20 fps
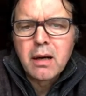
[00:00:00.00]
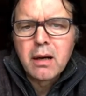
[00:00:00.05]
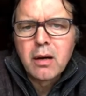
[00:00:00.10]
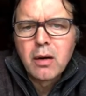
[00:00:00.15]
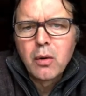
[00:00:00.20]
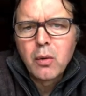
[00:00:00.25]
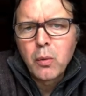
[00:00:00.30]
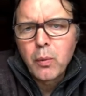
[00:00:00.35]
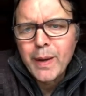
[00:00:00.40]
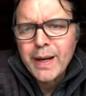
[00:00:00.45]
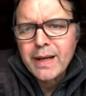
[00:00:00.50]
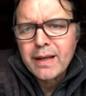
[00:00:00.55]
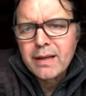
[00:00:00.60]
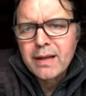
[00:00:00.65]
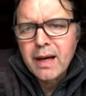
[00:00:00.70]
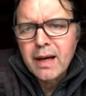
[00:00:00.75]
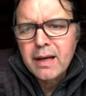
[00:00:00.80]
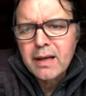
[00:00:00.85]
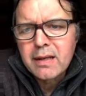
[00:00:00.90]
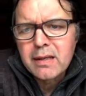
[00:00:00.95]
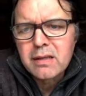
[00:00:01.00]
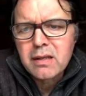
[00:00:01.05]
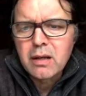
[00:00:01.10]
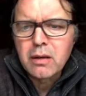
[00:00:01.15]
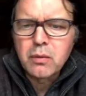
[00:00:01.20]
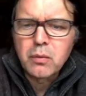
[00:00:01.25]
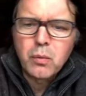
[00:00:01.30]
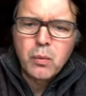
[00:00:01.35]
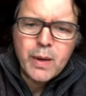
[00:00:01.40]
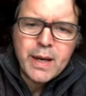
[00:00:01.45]
weekdays
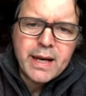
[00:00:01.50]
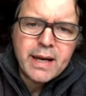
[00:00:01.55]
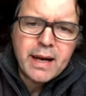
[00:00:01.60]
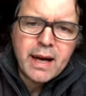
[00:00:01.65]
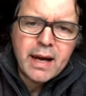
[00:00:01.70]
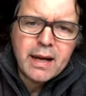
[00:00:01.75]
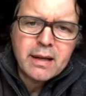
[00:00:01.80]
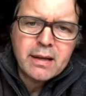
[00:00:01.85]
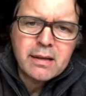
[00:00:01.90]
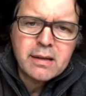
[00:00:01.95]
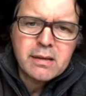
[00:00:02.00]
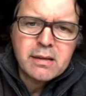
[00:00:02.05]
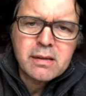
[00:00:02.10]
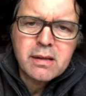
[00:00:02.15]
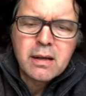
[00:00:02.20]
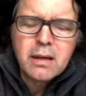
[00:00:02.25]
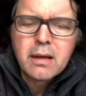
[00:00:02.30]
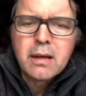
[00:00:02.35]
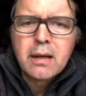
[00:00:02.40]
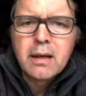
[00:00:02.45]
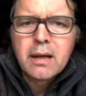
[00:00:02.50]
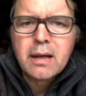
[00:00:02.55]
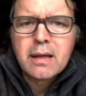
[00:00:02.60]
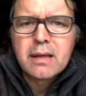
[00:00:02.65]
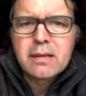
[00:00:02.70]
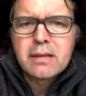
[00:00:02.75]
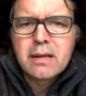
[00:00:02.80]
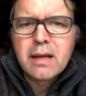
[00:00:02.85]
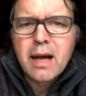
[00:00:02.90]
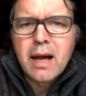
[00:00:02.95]
and weekends?
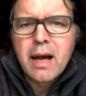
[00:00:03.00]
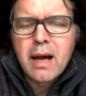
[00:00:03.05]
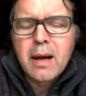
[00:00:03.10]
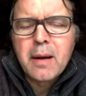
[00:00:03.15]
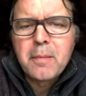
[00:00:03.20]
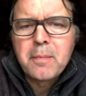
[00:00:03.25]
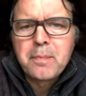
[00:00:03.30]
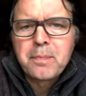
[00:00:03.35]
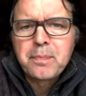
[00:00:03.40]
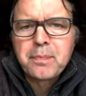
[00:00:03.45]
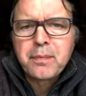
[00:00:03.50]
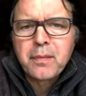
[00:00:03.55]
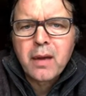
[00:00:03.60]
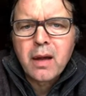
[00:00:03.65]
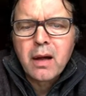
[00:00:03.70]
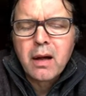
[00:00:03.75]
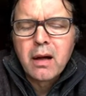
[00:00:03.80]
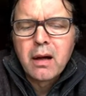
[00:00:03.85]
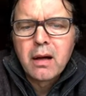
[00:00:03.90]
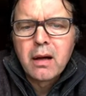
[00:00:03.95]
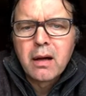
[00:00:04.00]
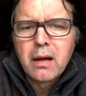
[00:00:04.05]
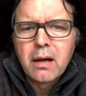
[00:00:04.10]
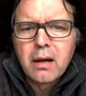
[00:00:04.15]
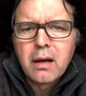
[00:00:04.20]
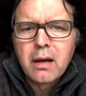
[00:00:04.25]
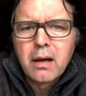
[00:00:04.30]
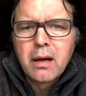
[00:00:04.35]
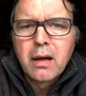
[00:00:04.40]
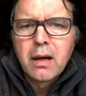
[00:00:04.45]
Is there
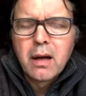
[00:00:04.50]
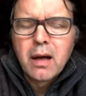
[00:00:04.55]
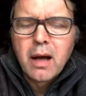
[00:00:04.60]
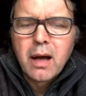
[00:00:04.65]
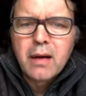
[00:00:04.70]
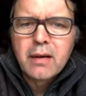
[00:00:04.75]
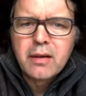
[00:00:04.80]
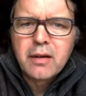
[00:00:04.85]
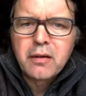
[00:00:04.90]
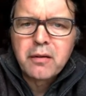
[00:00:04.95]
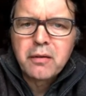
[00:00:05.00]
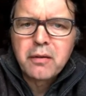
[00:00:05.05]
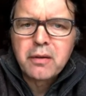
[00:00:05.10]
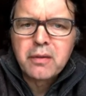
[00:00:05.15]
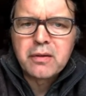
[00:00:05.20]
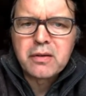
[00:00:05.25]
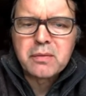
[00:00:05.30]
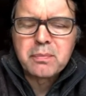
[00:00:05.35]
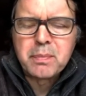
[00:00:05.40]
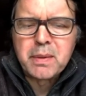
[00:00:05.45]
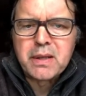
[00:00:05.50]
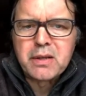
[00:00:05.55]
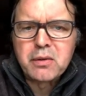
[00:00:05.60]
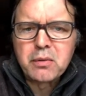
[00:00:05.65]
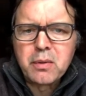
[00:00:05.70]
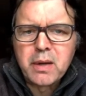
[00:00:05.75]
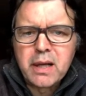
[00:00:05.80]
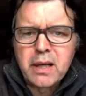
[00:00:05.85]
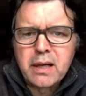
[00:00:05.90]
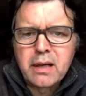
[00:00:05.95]
a difference
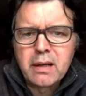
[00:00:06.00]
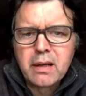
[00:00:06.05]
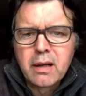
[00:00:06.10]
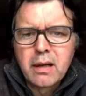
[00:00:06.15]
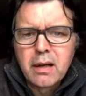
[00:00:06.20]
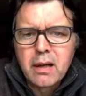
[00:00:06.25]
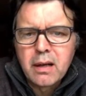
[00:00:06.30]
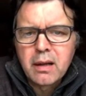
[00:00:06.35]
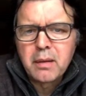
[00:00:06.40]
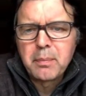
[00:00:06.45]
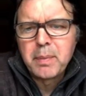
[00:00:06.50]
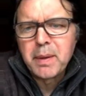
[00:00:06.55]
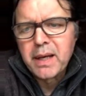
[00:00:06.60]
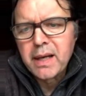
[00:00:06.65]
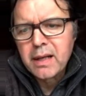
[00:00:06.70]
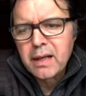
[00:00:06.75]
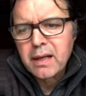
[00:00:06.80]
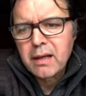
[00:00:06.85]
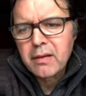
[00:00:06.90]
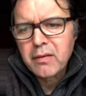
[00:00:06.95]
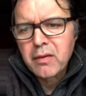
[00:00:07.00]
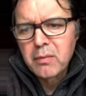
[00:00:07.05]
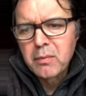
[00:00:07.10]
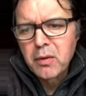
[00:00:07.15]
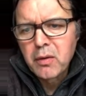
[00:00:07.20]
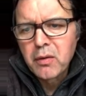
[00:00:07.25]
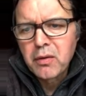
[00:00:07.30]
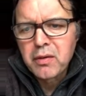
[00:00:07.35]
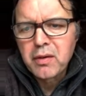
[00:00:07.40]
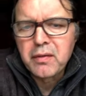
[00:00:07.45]
between the beginning of the
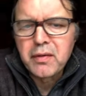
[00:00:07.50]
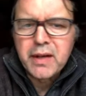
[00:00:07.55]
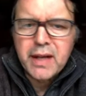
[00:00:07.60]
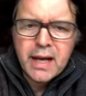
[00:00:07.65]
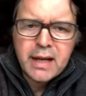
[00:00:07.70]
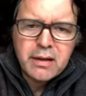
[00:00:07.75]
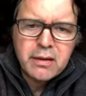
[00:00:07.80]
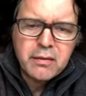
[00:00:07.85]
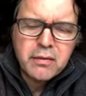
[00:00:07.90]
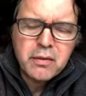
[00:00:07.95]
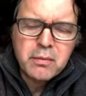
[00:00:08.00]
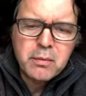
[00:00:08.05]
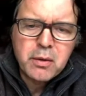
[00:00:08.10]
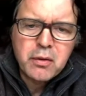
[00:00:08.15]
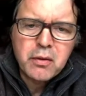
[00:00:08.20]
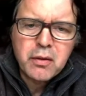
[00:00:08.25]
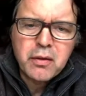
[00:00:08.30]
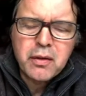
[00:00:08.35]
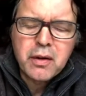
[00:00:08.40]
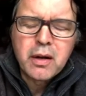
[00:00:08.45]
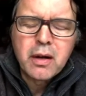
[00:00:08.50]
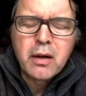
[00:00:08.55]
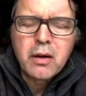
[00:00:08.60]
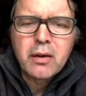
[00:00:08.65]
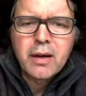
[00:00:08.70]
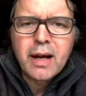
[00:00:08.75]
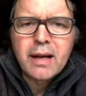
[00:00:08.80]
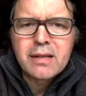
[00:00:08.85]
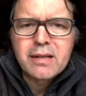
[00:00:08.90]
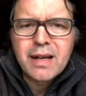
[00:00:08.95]
month and the end of the month?
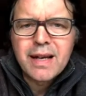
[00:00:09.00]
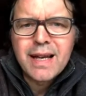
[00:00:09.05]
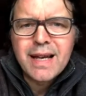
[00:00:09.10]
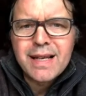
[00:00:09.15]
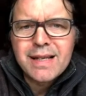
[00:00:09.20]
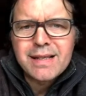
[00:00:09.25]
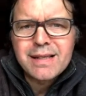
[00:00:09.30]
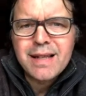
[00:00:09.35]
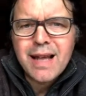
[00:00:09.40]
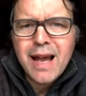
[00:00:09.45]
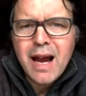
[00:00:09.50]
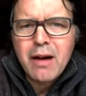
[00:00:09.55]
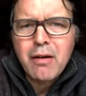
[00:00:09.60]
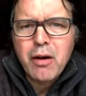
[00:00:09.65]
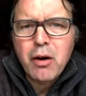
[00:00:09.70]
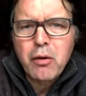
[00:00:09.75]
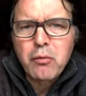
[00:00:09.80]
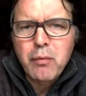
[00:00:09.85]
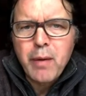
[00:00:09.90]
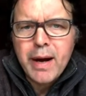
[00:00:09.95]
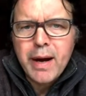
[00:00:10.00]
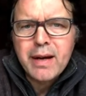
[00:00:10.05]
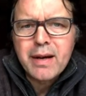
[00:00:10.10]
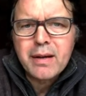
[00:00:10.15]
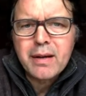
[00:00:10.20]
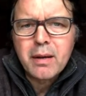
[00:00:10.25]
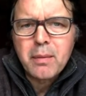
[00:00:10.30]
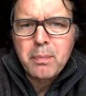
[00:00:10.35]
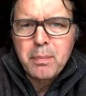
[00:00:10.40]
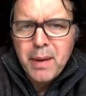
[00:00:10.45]
Okay, so is there a
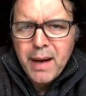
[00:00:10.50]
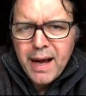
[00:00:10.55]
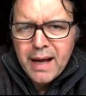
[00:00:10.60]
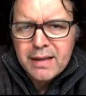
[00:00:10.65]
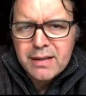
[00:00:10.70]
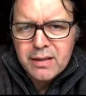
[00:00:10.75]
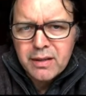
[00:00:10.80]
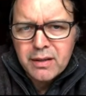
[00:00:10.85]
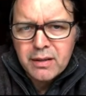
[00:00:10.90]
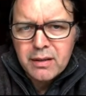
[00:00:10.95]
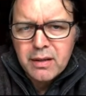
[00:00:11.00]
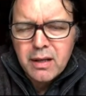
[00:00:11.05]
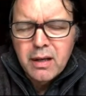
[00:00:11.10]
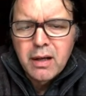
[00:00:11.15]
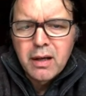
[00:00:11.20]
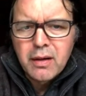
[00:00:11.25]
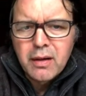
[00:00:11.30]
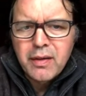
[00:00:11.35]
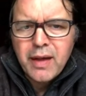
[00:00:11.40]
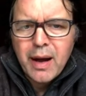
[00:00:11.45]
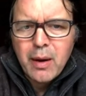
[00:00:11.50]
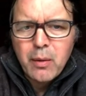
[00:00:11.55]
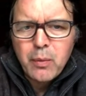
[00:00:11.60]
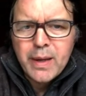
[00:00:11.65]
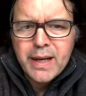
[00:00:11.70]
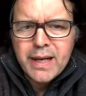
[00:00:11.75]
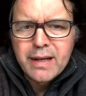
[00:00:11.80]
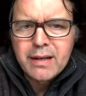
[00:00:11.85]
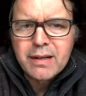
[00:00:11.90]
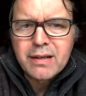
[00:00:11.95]
regular pattern that
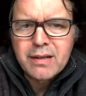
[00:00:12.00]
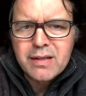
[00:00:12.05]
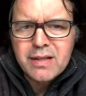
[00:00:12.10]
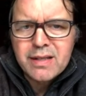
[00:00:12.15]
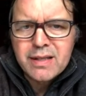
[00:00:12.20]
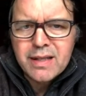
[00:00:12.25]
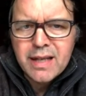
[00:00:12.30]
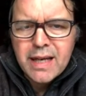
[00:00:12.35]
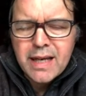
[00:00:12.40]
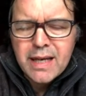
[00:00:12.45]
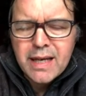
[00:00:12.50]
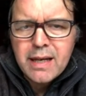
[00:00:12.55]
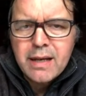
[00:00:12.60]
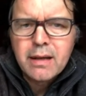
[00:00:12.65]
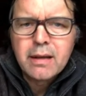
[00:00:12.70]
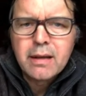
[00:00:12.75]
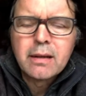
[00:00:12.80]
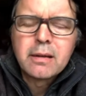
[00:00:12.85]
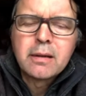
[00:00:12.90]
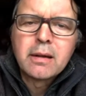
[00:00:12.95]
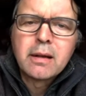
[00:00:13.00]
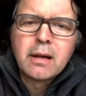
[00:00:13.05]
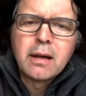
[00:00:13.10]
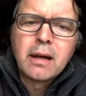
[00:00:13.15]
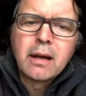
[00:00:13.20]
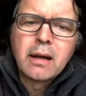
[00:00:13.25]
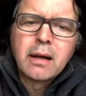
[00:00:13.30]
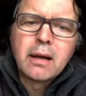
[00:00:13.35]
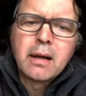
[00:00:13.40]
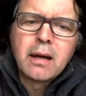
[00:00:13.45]
we can see?
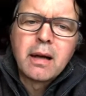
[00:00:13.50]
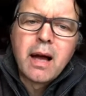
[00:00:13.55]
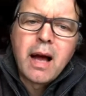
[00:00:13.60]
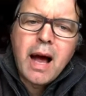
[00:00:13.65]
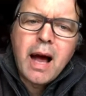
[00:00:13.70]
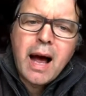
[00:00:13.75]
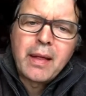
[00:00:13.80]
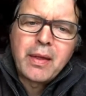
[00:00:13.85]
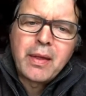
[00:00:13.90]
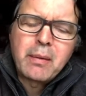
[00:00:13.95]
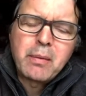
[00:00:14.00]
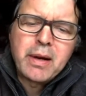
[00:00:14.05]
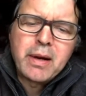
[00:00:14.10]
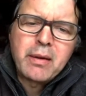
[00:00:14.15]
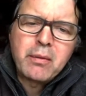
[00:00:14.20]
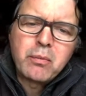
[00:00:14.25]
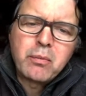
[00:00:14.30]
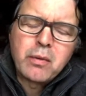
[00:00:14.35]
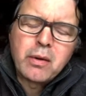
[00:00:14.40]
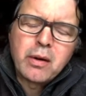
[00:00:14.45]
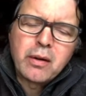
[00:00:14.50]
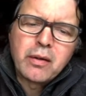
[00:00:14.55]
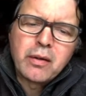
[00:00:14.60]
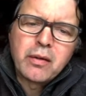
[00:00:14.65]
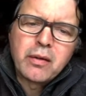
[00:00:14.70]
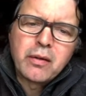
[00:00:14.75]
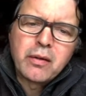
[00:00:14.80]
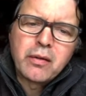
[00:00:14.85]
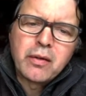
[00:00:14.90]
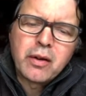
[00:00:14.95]
And then
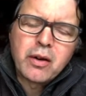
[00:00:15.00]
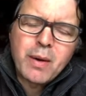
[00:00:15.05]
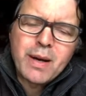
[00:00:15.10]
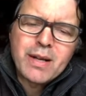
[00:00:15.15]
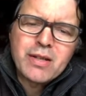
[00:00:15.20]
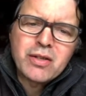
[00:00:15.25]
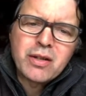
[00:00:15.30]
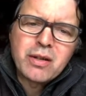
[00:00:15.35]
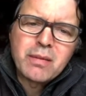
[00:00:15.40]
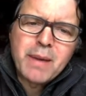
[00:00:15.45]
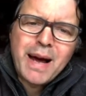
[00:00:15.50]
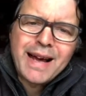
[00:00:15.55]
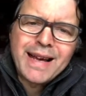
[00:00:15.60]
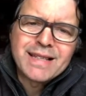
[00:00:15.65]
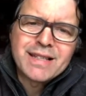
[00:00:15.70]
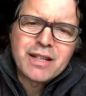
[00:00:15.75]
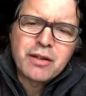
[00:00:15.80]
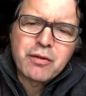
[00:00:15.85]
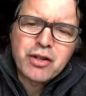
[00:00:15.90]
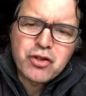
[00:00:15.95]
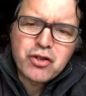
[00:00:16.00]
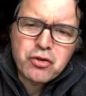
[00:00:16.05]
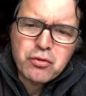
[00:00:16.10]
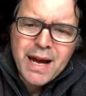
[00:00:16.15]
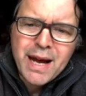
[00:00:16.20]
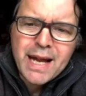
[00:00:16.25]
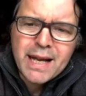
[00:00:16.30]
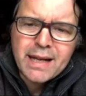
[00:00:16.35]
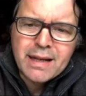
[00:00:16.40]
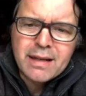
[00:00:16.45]
the question about, is there a
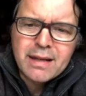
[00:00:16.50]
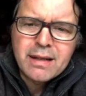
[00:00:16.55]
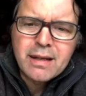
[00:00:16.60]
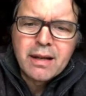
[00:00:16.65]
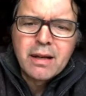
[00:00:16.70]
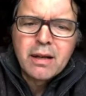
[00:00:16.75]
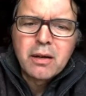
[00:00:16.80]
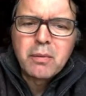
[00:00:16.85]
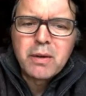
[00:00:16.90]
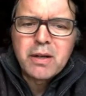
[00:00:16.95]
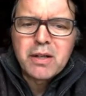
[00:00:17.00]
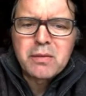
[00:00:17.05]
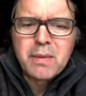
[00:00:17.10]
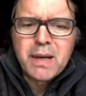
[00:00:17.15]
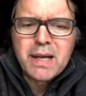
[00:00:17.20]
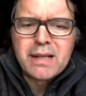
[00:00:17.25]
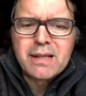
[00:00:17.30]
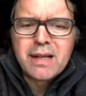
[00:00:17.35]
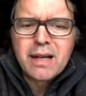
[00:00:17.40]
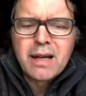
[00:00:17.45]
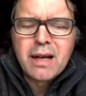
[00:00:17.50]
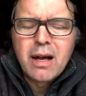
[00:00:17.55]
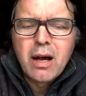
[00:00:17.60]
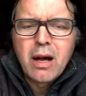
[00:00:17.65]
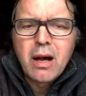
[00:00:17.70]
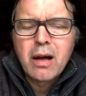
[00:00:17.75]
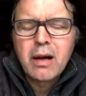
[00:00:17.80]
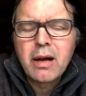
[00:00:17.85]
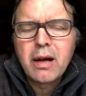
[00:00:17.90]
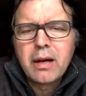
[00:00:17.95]
trend, which means,
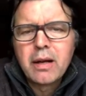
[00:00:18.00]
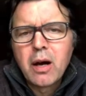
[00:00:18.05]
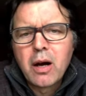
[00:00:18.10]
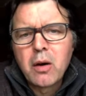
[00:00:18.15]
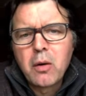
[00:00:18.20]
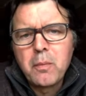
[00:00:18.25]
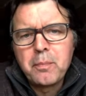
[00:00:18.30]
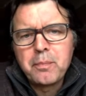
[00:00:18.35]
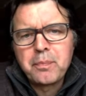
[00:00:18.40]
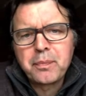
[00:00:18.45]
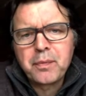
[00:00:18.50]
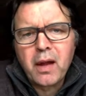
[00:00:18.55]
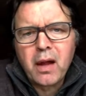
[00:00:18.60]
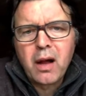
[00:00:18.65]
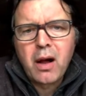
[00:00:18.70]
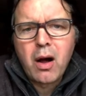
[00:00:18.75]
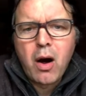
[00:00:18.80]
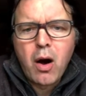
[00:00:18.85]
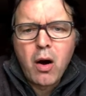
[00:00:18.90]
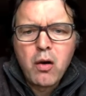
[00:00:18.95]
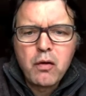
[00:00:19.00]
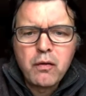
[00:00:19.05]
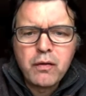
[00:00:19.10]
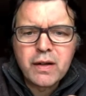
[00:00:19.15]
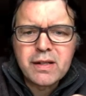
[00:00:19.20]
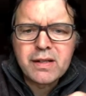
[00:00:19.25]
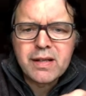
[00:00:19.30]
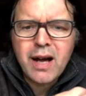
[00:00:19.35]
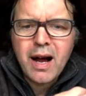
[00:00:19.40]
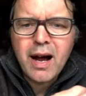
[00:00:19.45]
over
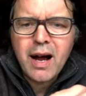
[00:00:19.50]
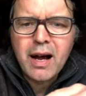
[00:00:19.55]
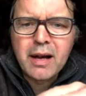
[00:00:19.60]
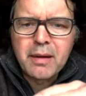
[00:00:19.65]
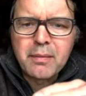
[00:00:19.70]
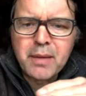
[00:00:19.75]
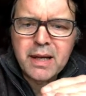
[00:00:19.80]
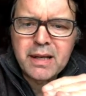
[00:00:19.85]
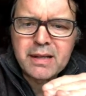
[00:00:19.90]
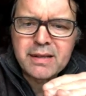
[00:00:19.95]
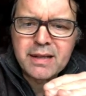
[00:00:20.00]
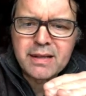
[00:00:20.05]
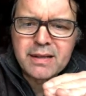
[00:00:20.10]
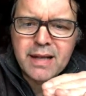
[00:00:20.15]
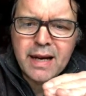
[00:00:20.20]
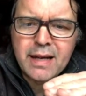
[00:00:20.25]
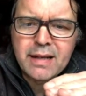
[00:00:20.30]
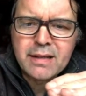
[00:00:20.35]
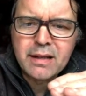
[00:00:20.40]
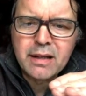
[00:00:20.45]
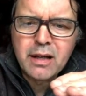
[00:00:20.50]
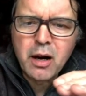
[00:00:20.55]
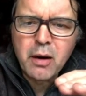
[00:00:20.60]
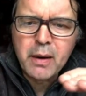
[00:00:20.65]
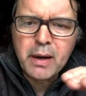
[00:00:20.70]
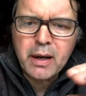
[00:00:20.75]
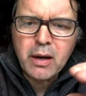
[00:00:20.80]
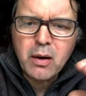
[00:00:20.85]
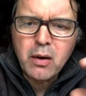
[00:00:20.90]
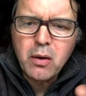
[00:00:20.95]
time, is the data
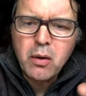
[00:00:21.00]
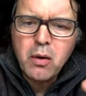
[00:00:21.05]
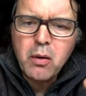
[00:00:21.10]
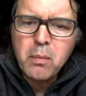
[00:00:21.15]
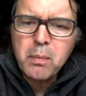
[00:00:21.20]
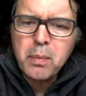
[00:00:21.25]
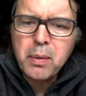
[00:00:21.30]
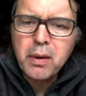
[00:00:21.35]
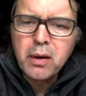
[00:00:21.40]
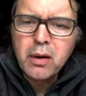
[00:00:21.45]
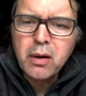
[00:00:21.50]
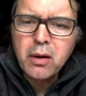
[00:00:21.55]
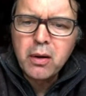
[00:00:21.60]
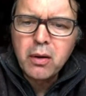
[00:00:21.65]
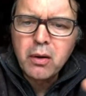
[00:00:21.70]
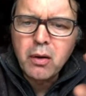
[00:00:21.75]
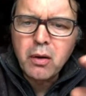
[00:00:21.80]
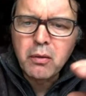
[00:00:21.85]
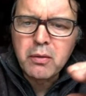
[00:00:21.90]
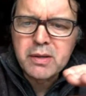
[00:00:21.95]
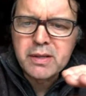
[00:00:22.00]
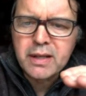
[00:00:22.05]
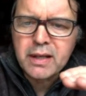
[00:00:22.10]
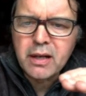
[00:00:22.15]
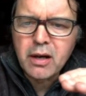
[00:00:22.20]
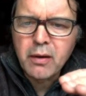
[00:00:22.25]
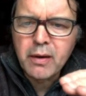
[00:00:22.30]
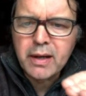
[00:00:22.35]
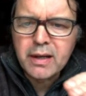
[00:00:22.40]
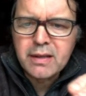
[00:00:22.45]
going up, or is it
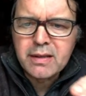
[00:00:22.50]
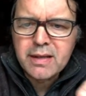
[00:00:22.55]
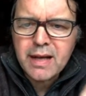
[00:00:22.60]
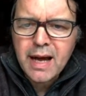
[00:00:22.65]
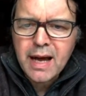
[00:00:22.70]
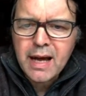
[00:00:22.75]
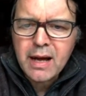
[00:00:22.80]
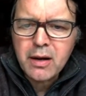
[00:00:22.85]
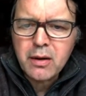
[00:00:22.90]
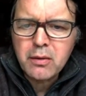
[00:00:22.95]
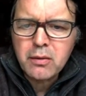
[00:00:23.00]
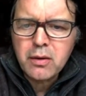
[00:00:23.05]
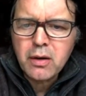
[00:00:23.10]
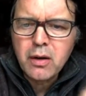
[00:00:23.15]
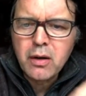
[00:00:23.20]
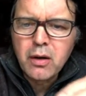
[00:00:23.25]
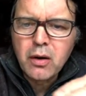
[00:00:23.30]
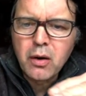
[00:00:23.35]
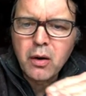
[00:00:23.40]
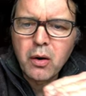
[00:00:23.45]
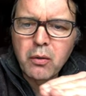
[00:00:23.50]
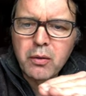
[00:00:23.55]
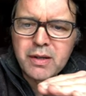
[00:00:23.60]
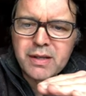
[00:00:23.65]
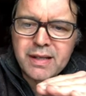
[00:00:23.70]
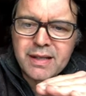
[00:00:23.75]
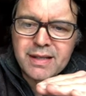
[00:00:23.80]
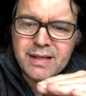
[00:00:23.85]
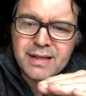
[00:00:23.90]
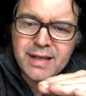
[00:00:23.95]
going down, or is
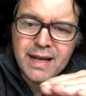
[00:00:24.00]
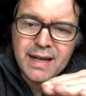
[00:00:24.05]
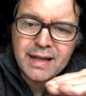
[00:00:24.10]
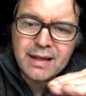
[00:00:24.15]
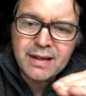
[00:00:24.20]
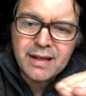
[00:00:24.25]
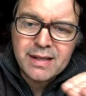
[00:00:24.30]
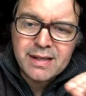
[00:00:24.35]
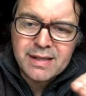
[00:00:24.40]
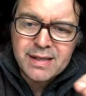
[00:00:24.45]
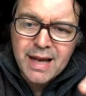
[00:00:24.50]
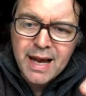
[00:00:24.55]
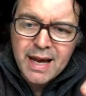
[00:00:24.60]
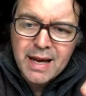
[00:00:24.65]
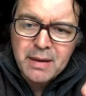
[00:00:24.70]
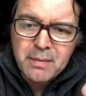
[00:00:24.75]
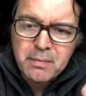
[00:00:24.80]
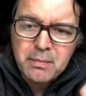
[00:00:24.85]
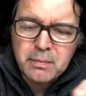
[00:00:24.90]
it staying the same?